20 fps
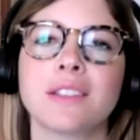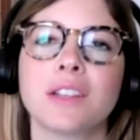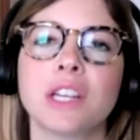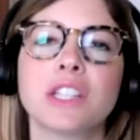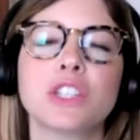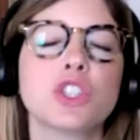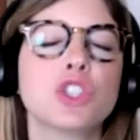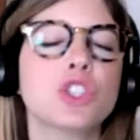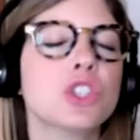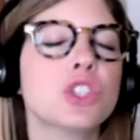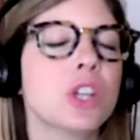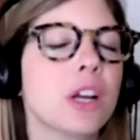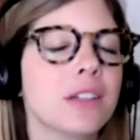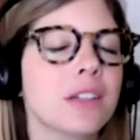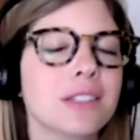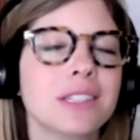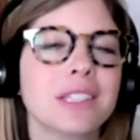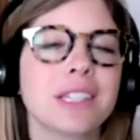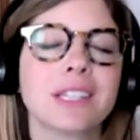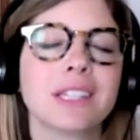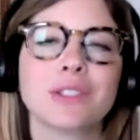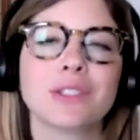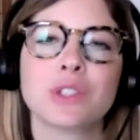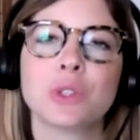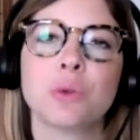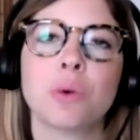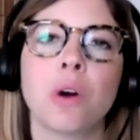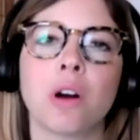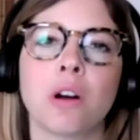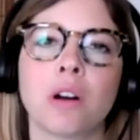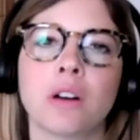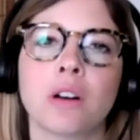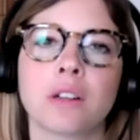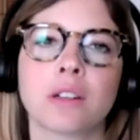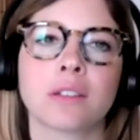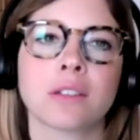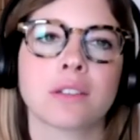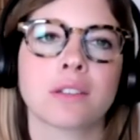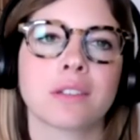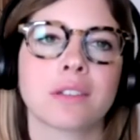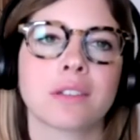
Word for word: right? Just as you are.